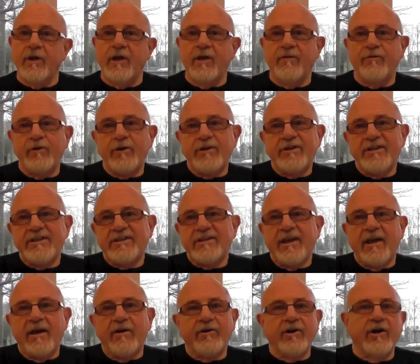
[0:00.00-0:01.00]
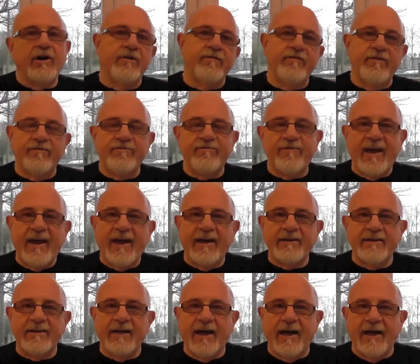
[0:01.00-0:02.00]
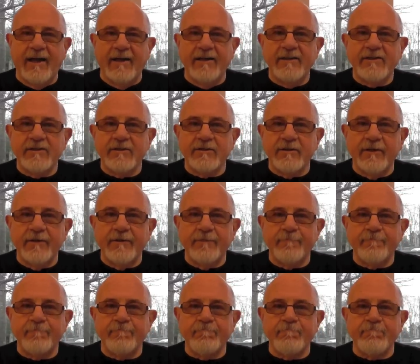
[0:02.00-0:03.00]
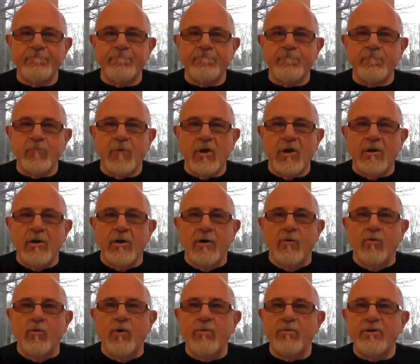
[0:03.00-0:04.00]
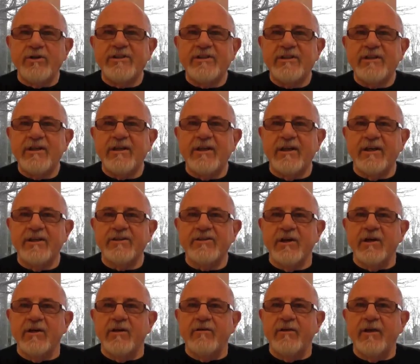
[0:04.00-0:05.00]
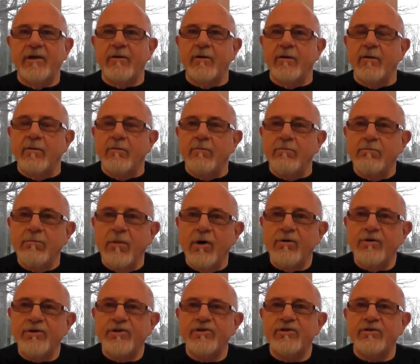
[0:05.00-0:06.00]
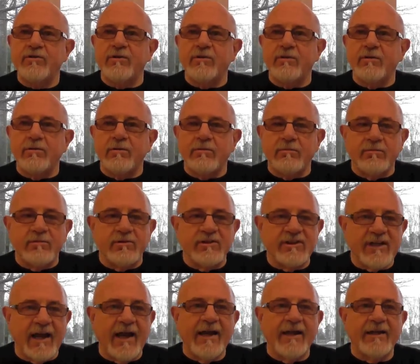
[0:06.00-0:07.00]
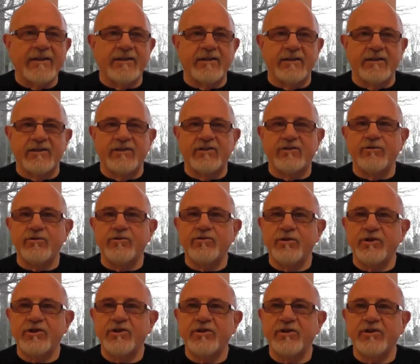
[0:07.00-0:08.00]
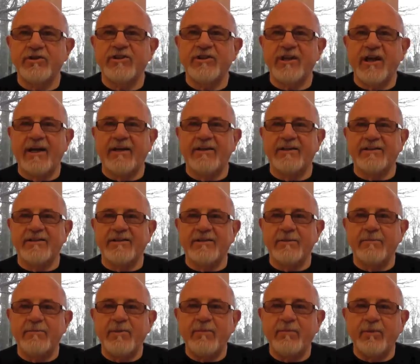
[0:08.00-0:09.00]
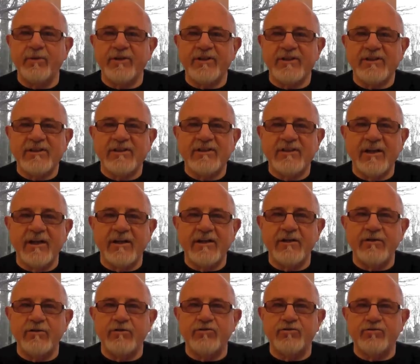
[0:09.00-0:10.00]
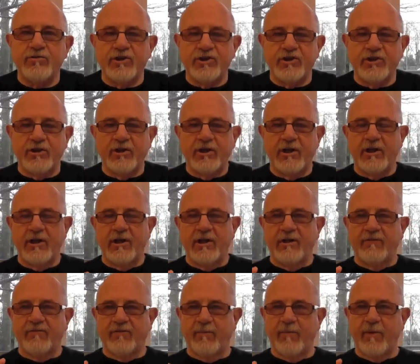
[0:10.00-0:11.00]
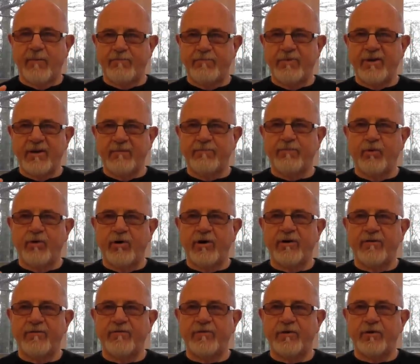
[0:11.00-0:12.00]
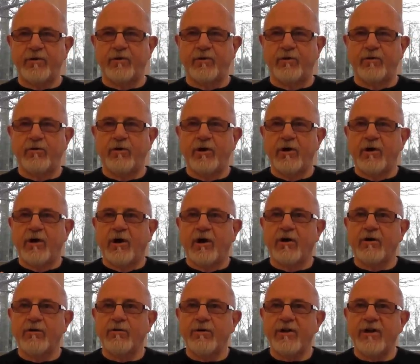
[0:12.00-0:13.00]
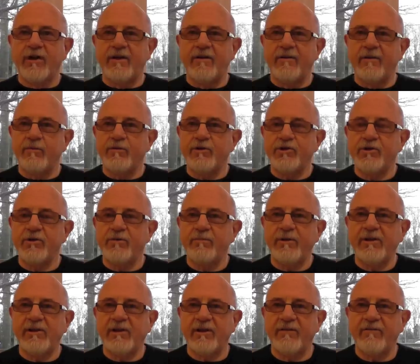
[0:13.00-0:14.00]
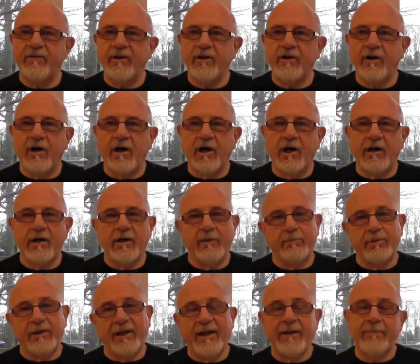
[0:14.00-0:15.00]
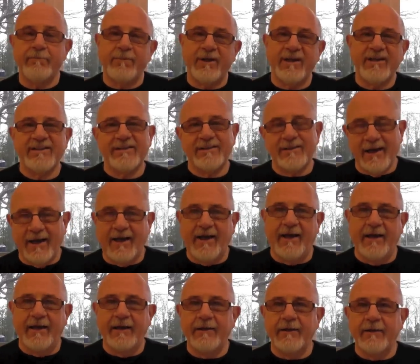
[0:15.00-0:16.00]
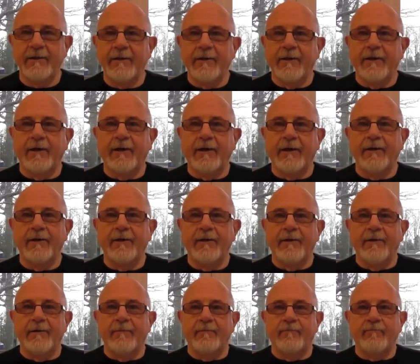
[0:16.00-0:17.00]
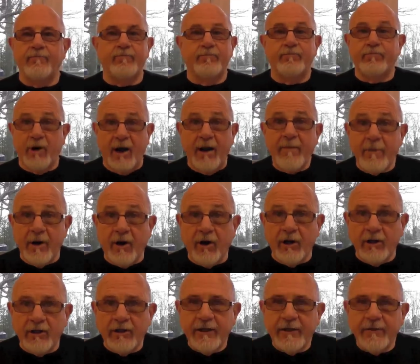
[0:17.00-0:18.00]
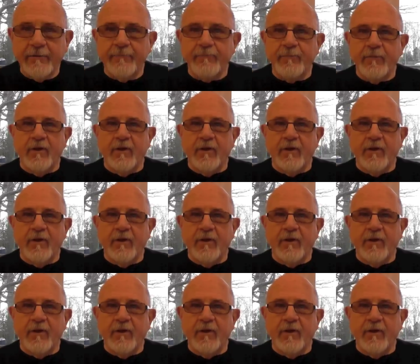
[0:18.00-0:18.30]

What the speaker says: If we discount all of the fad diets, right, what we see is that most scientists, nutritional scientists, and the people that study nutrition from a big point of view agree that we should be living on a plant-based diet primarily.